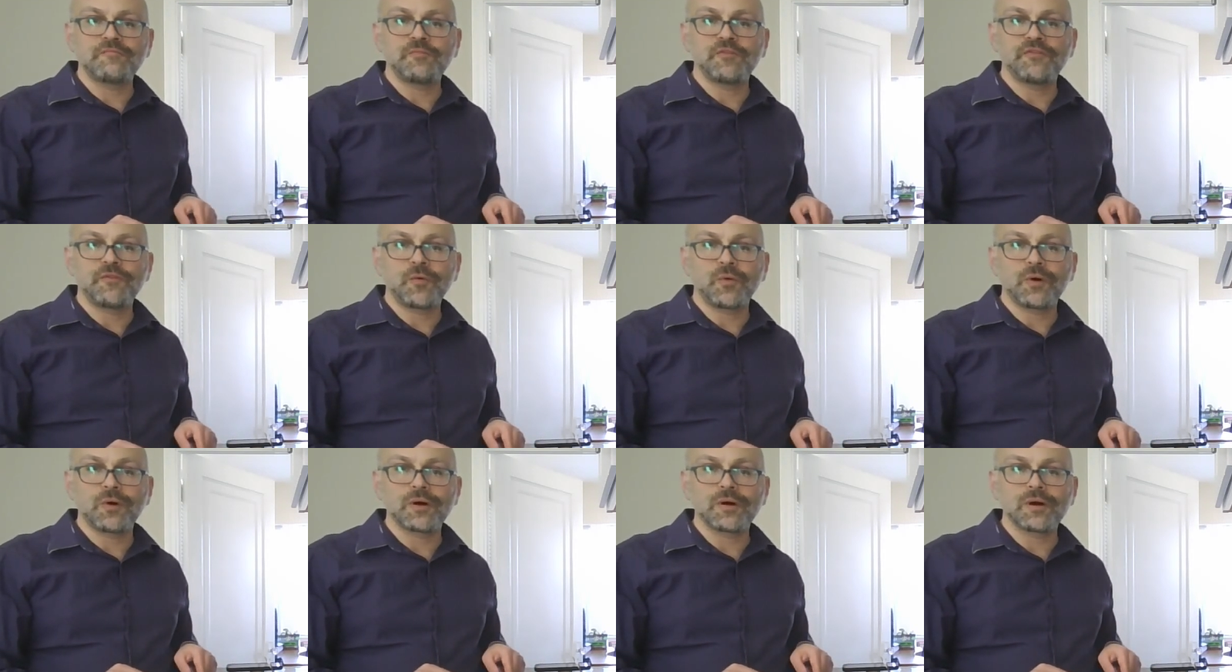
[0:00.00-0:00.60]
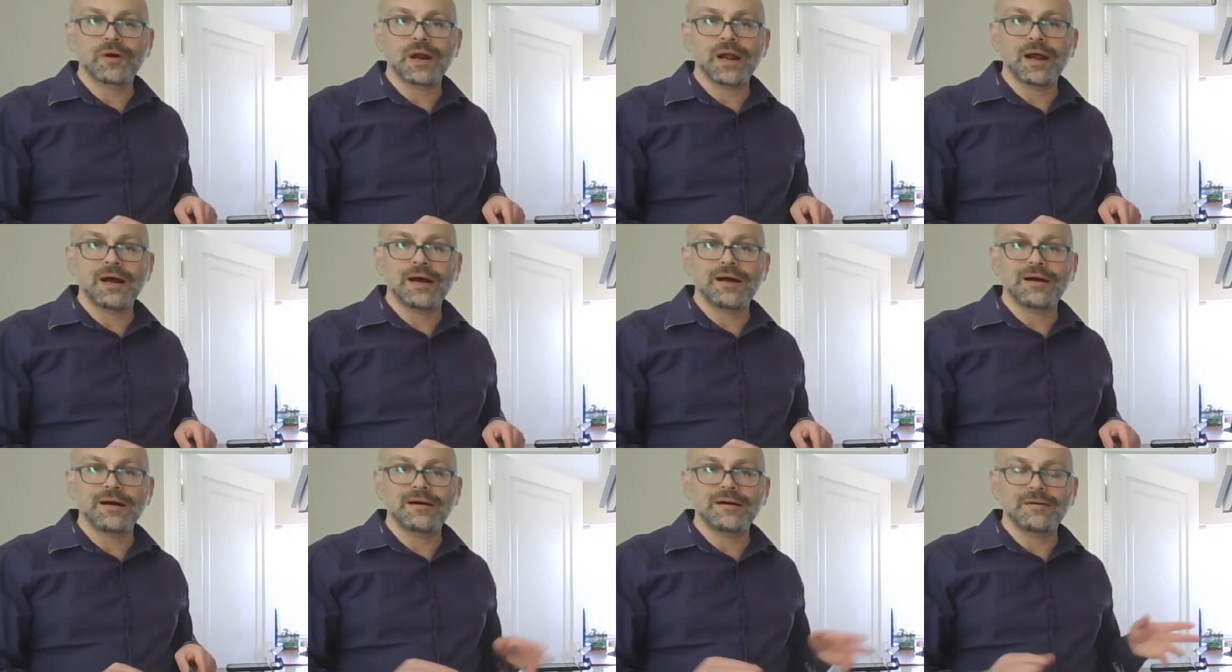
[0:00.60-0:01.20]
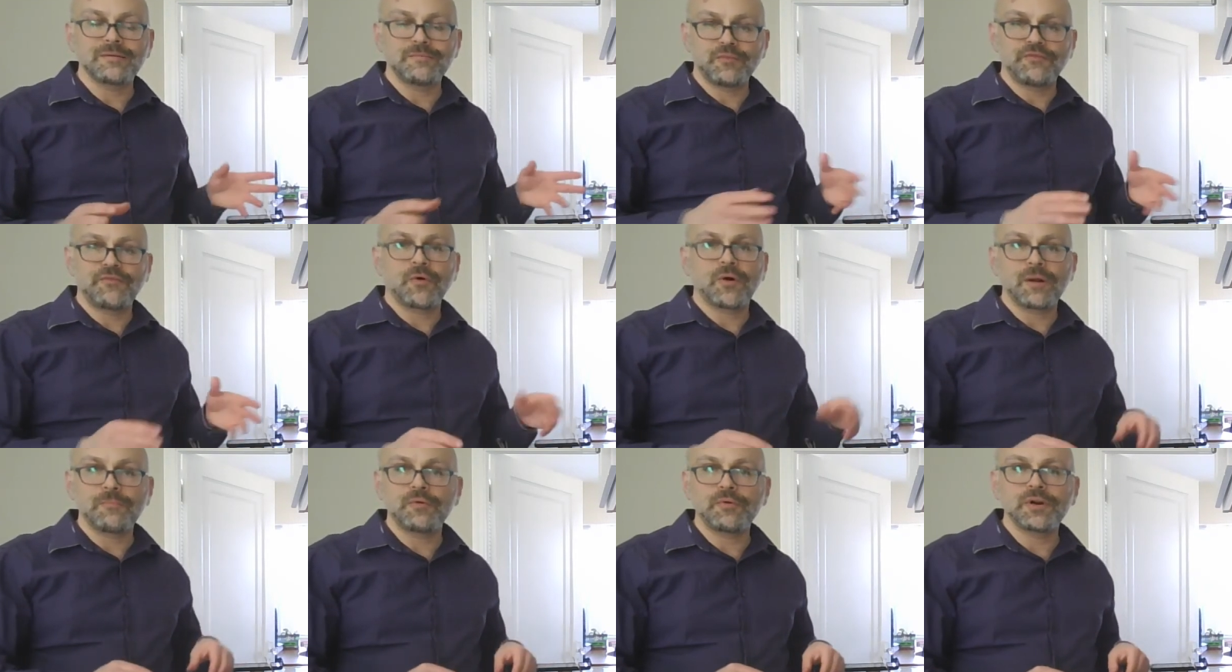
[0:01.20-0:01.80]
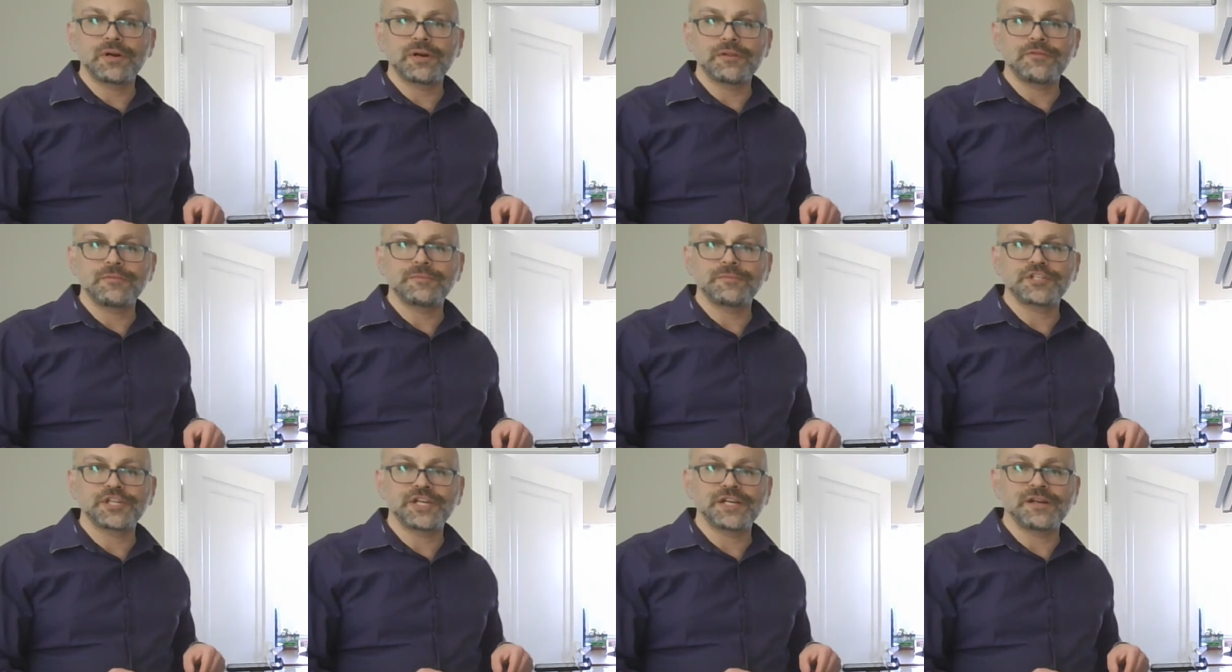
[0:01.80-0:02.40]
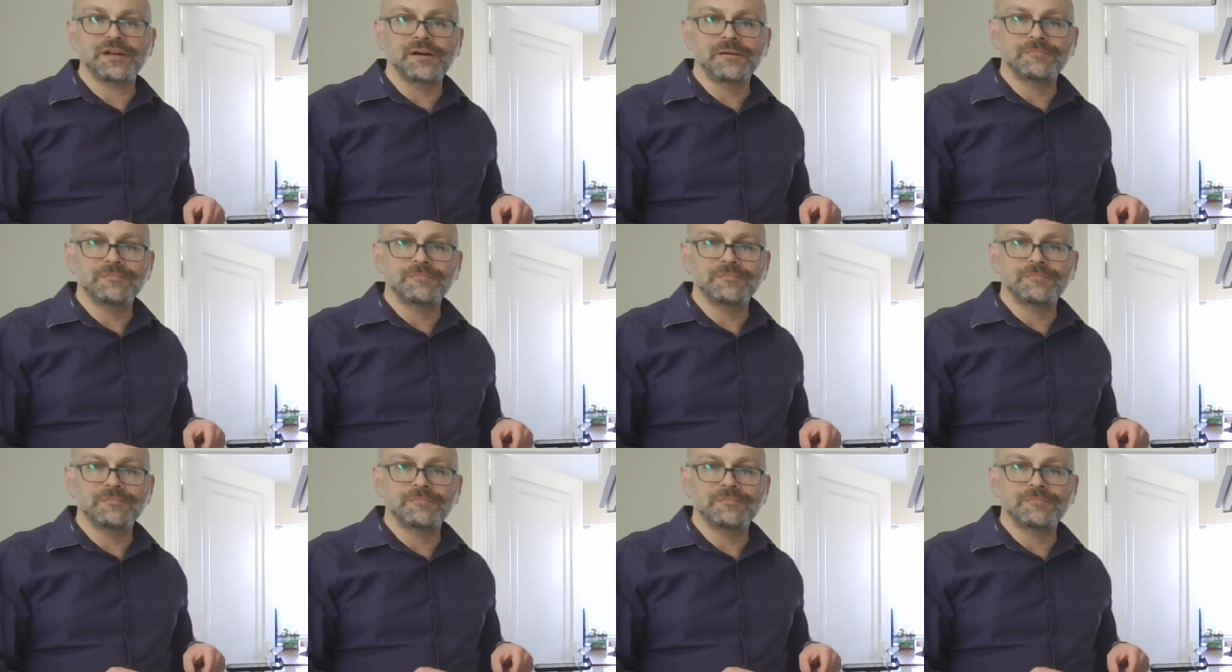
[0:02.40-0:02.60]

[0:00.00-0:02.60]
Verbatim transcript: before I put it in the machine.